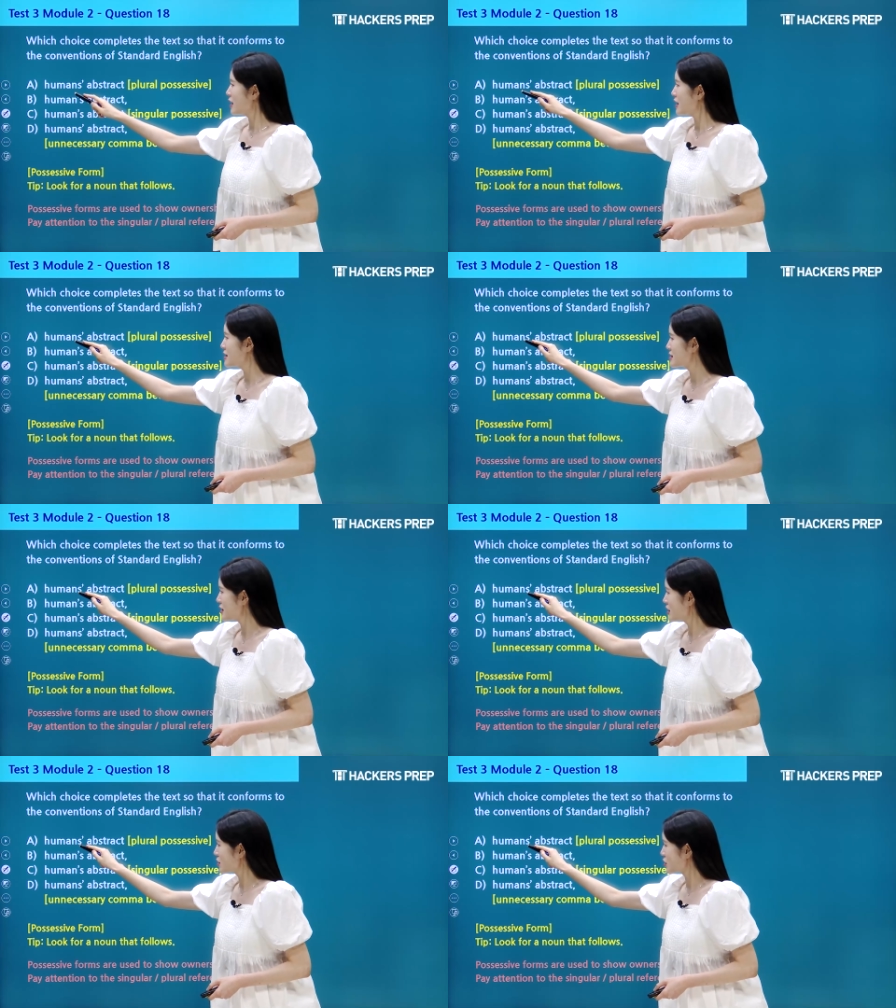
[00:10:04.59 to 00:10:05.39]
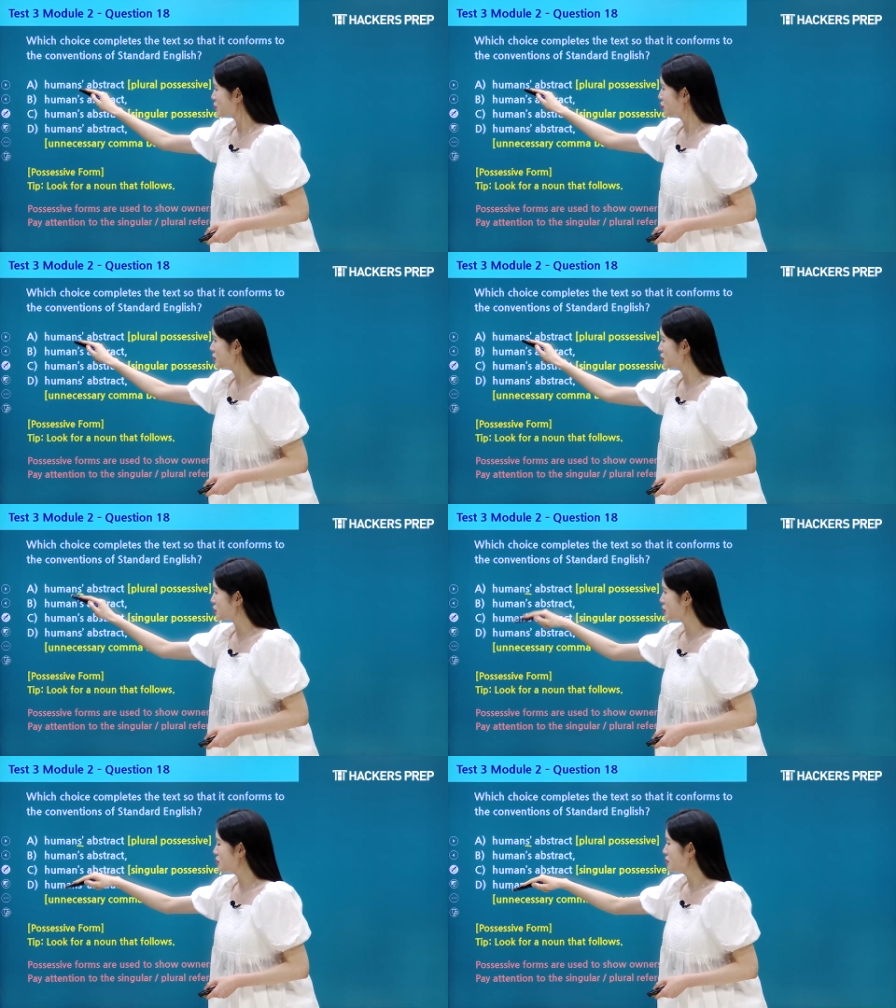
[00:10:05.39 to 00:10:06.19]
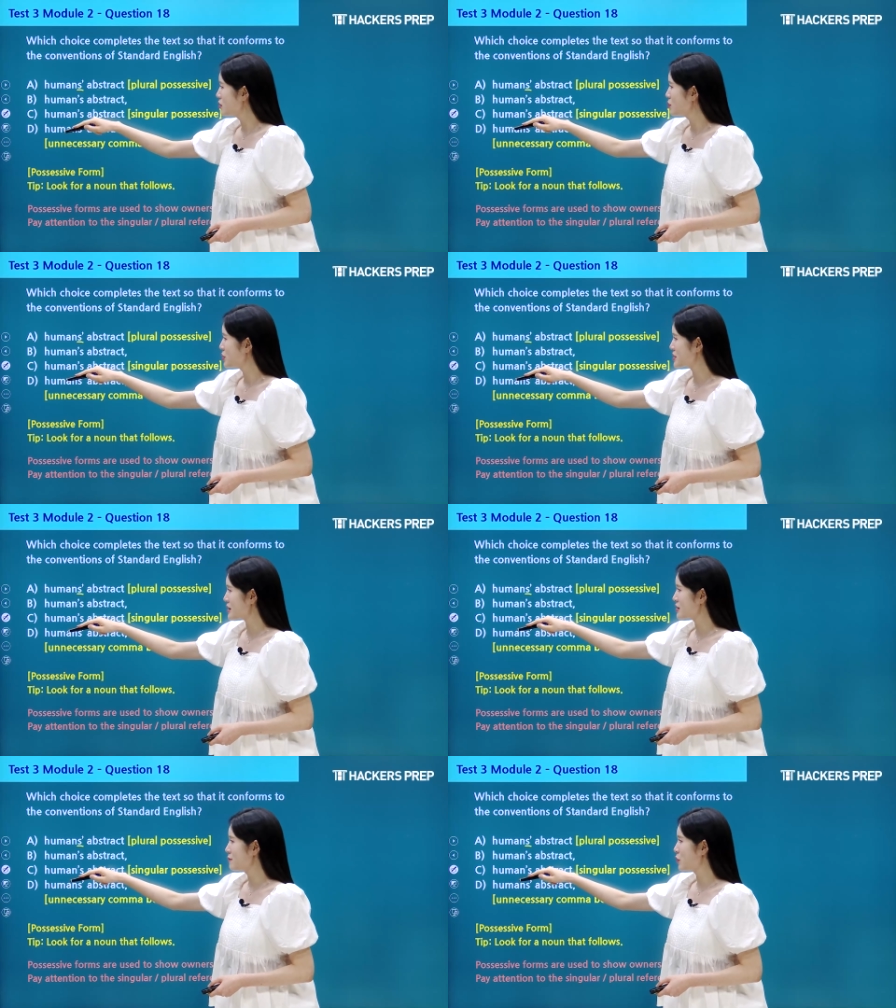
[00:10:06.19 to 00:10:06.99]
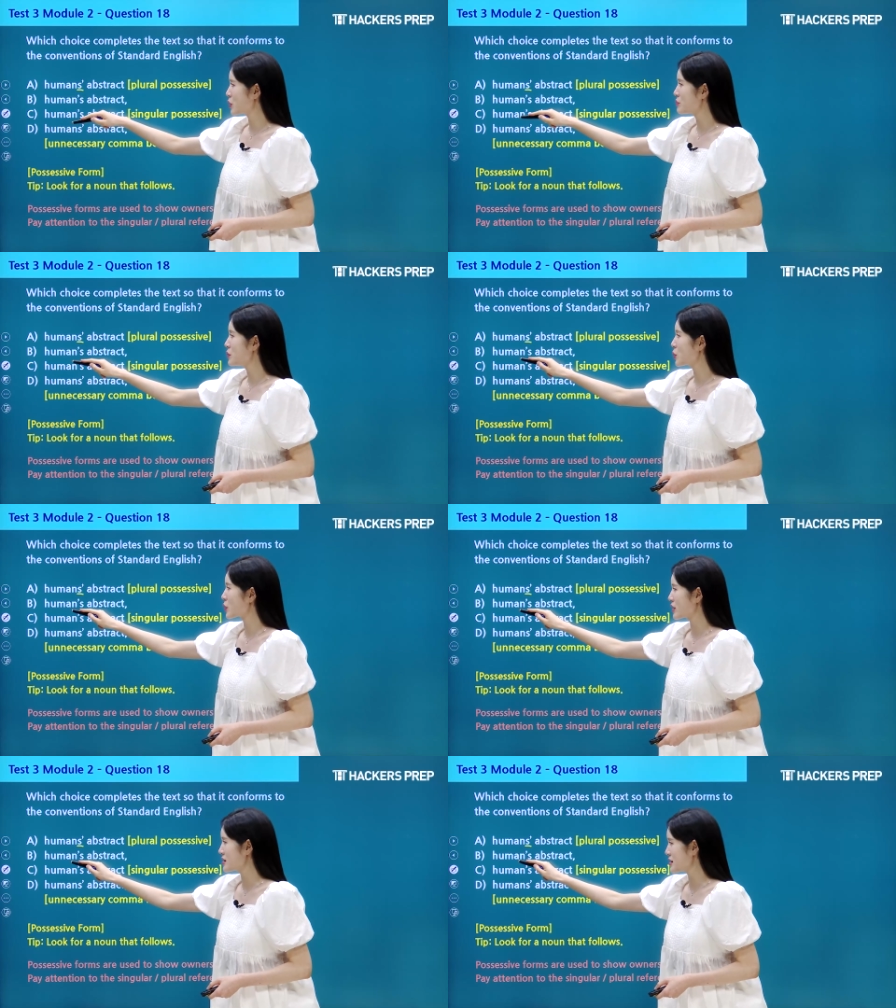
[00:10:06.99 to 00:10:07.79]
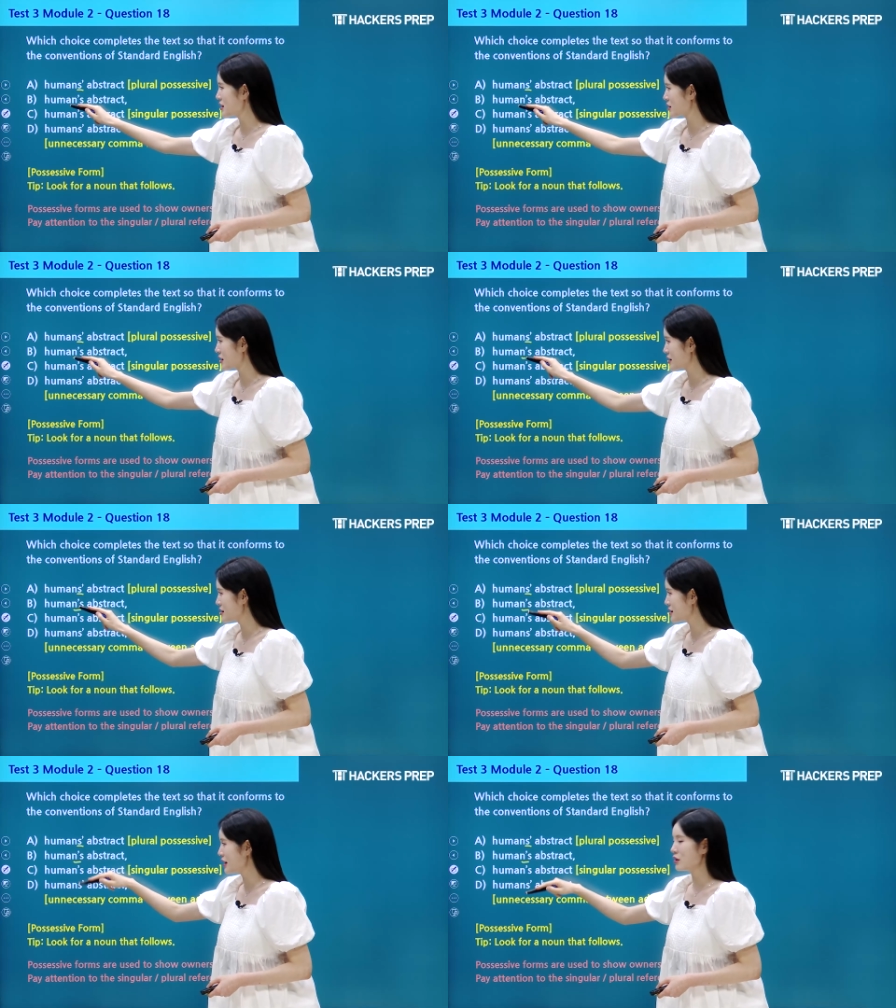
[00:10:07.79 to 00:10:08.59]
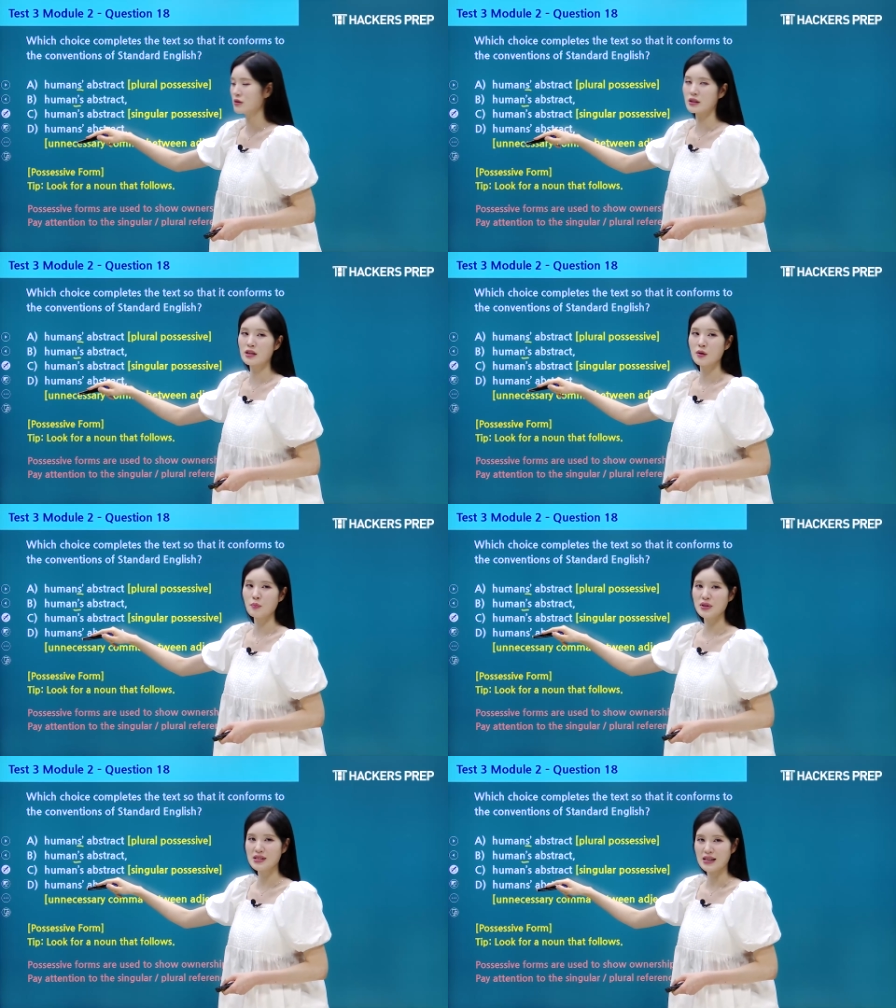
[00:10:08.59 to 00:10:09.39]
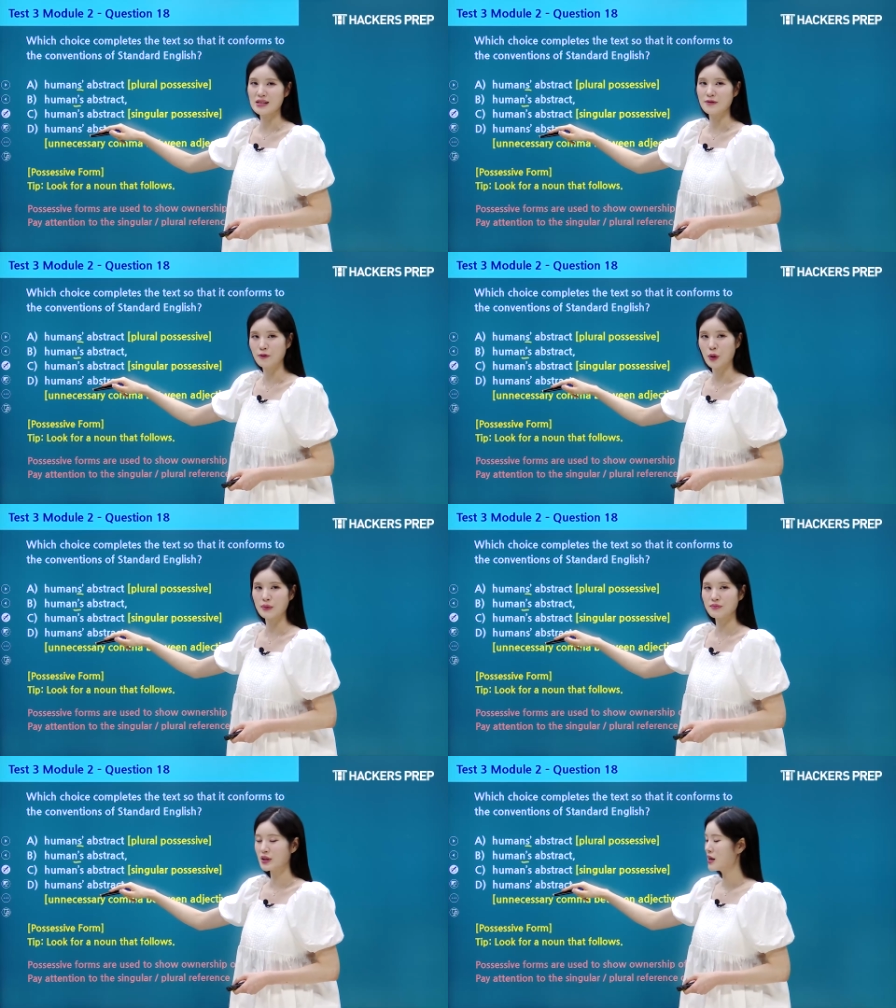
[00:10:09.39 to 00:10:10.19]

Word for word: It's either plural possessive form or it's either a singular possessive form,